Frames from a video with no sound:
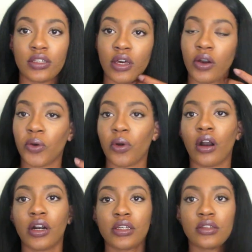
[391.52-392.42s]

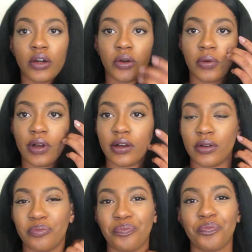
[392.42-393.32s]
so also,
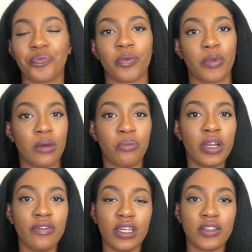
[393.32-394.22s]
um, in
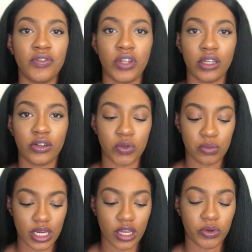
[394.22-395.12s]
previous videos
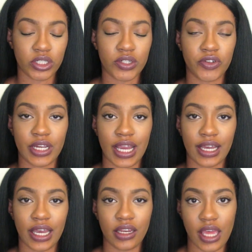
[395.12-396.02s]
when my hair was straight,
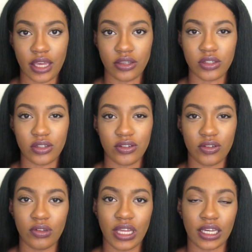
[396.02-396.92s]
I got asked to
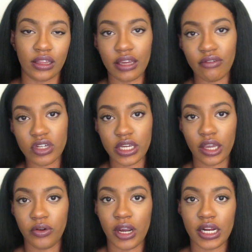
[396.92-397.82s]
do like a length
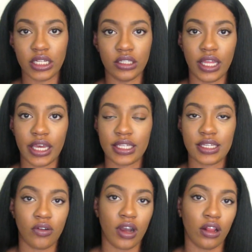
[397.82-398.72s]
check or I didn't like
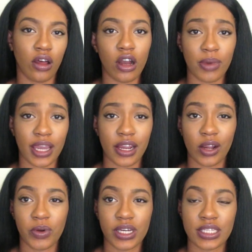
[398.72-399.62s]
tell how long my
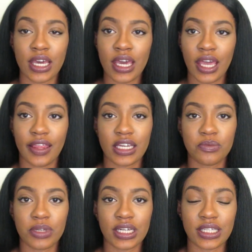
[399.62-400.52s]
hair was. And
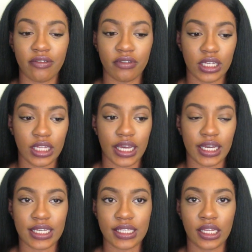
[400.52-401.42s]
that's because I really,
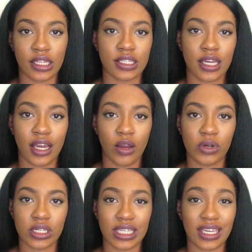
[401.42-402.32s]
like I said at the
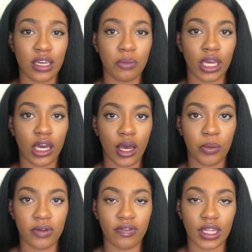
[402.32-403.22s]
time, wasn't keeping
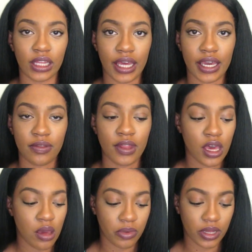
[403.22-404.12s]
up with the length.
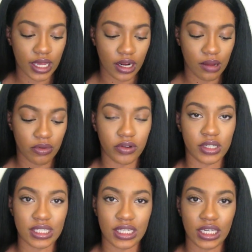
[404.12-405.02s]
But now that I'm
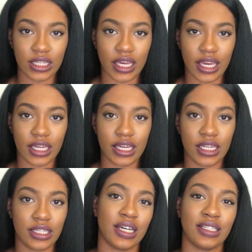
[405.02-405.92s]
noticing that
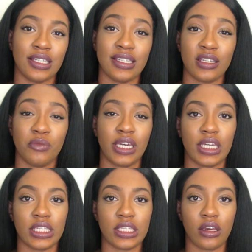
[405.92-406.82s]
it doesn't seem
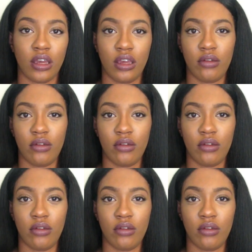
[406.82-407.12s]
like it's